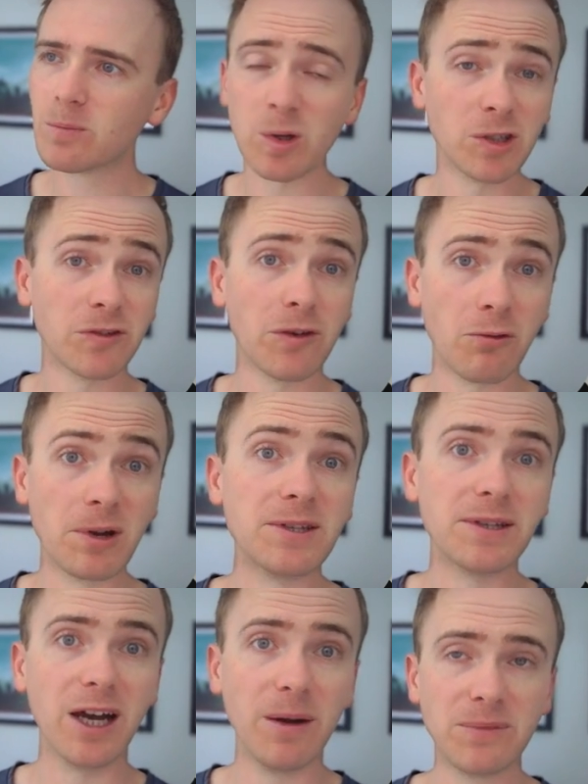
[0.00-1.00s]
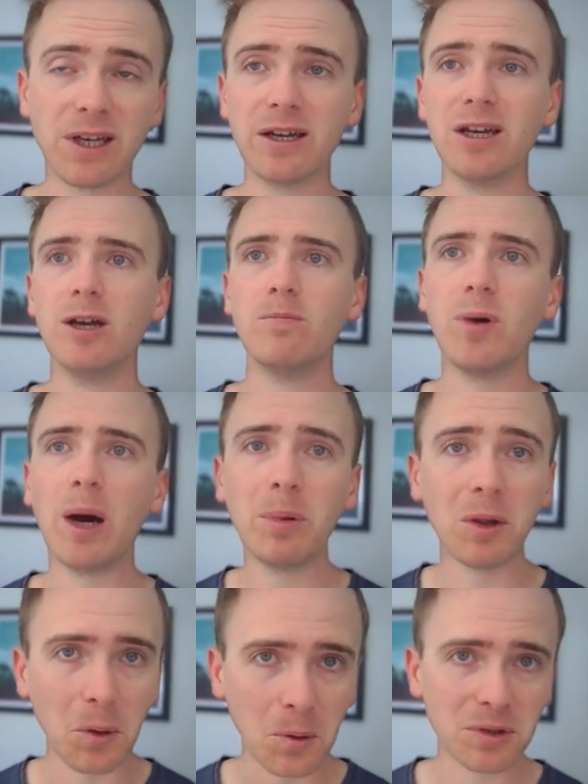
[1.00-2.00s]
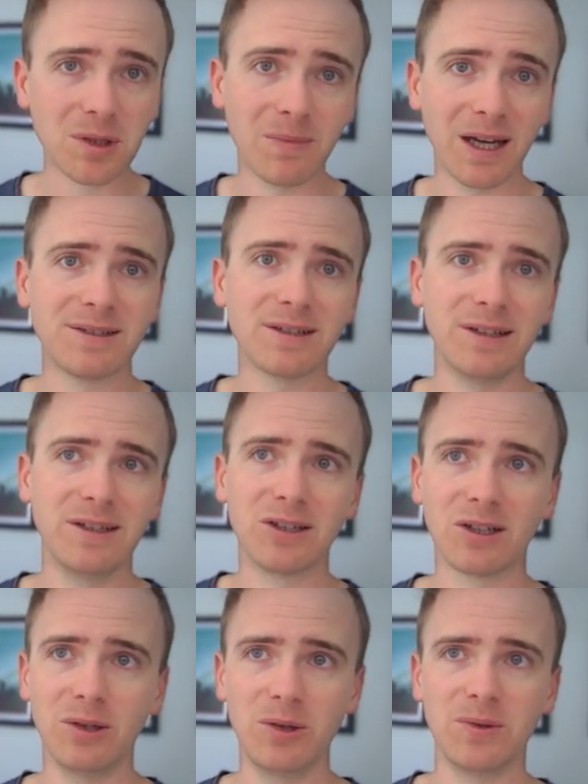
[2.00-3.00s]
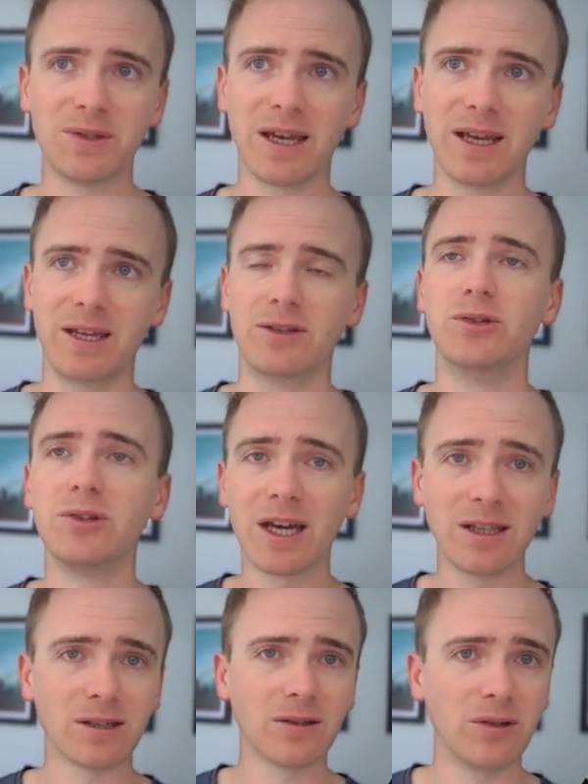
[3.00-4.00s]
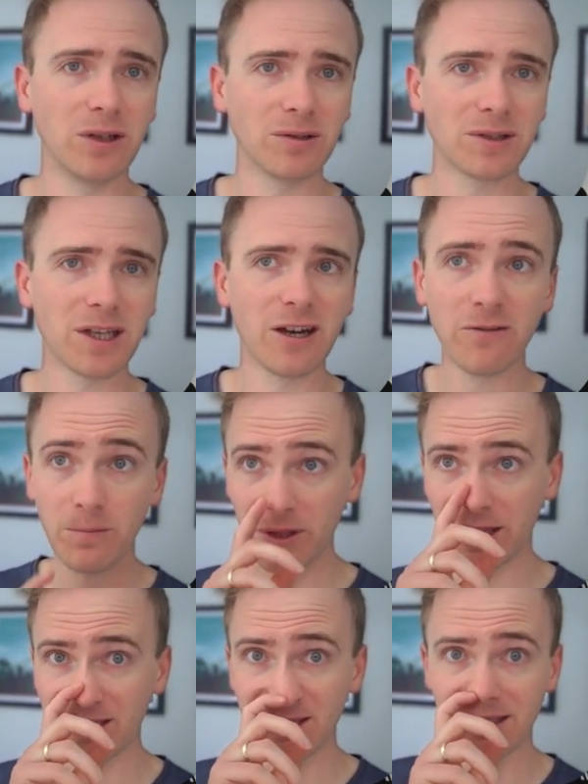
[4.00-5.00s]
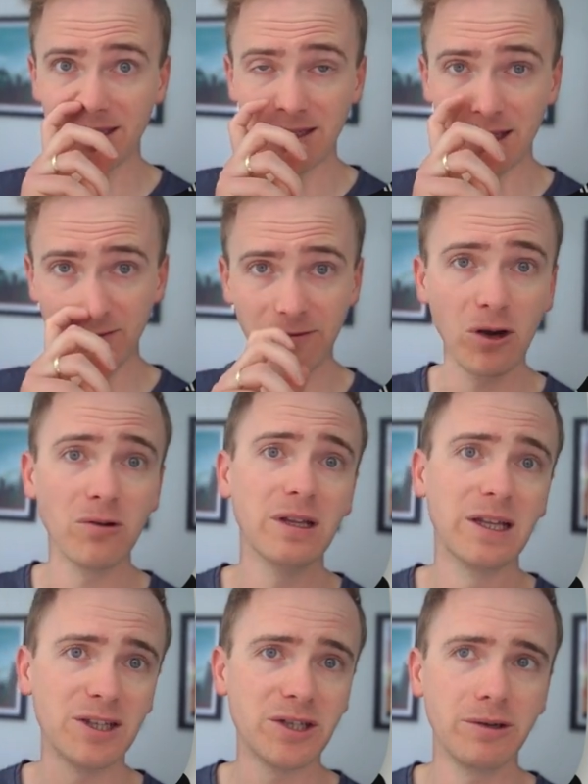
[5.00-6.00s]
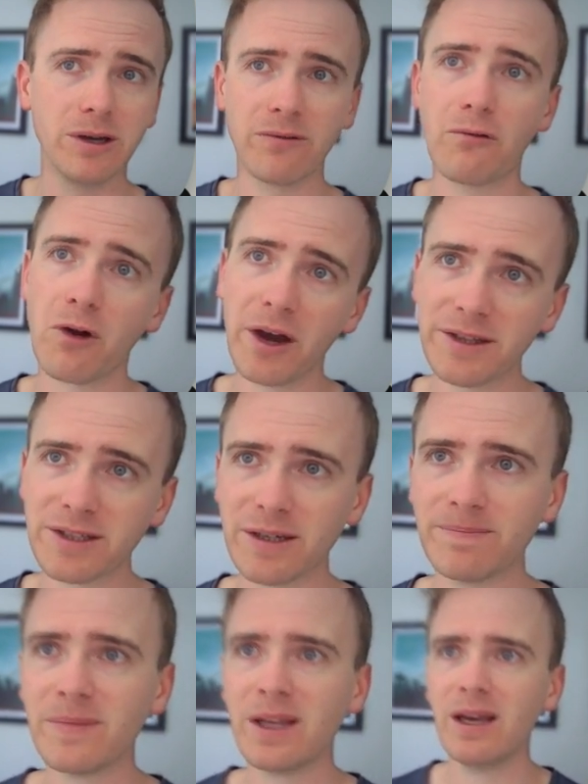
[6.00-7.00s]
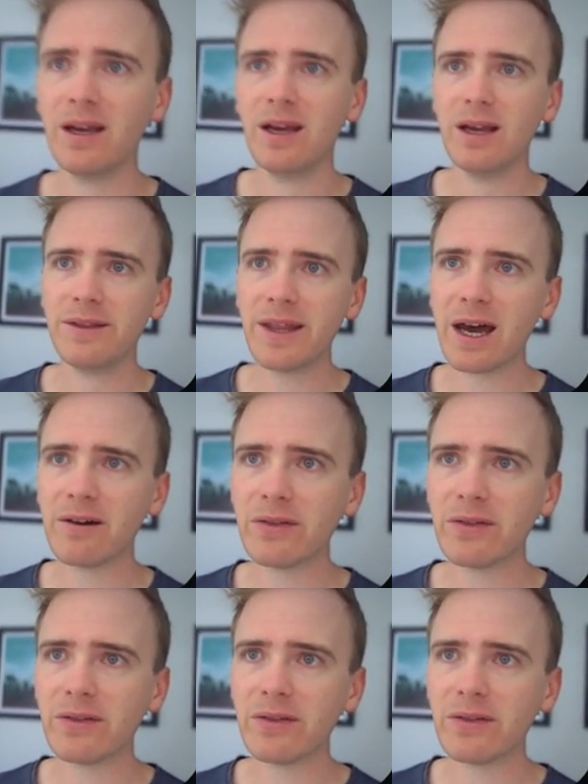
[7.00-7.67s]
because of a recent update, Bubble automatically includes that in. You can include it yourself, but this is the default unless you overwrite it. Now,